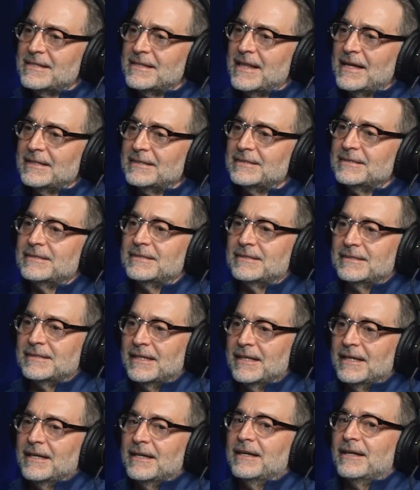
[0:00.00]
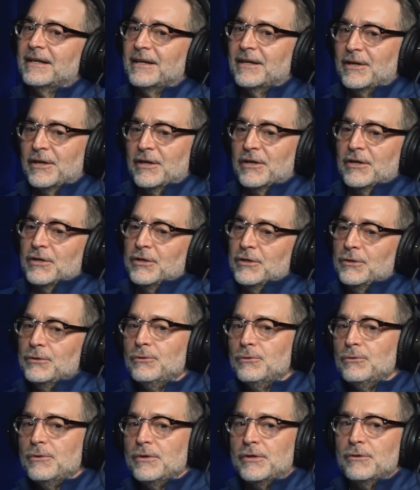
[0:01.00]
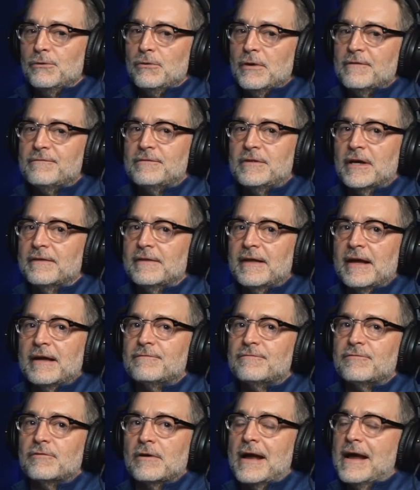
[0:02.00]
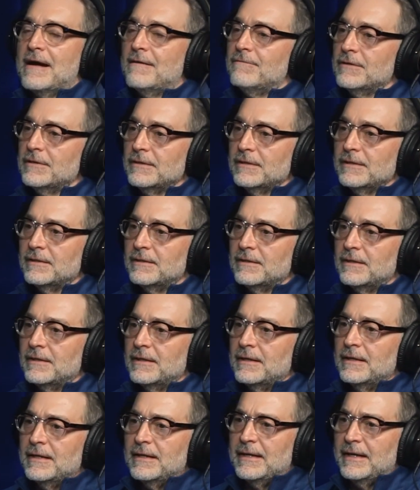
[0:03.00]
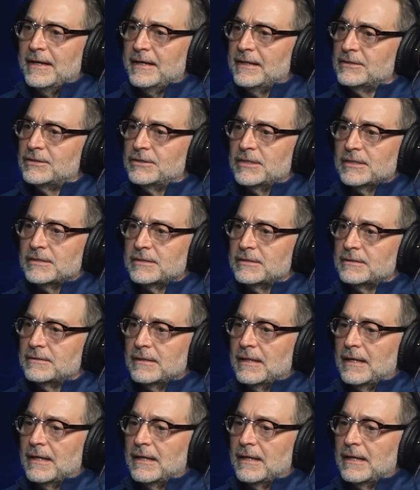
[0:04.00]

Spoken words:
that's you have done that forever, and it's just